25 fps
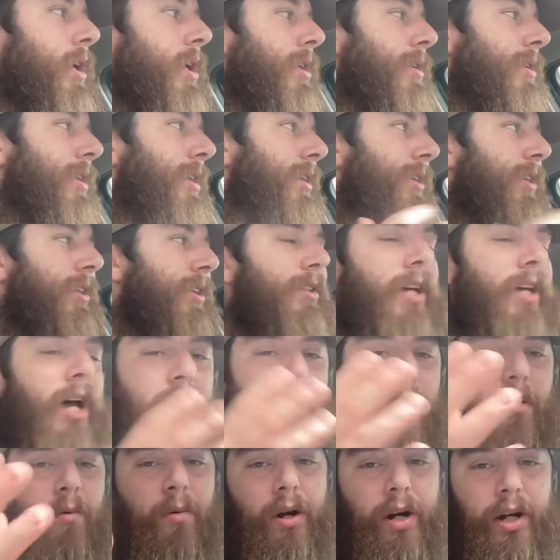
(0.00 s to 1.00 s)
This is
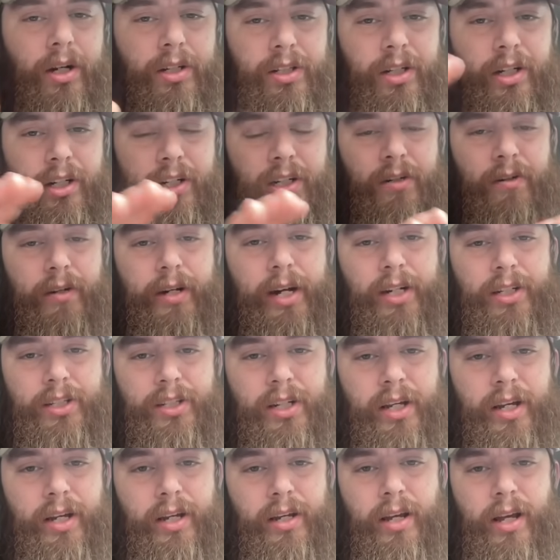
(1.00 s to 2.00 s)
how it works. It creates
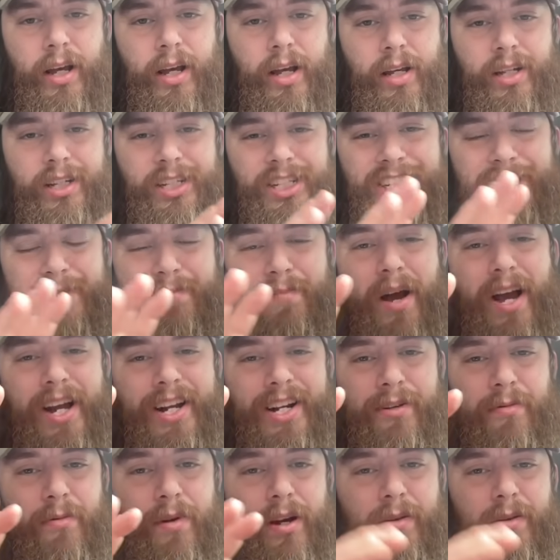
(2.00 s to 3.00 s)
a
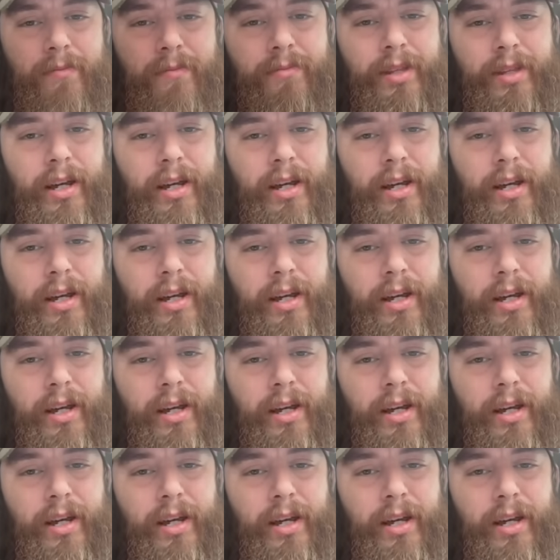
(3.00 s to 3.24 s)
spider web.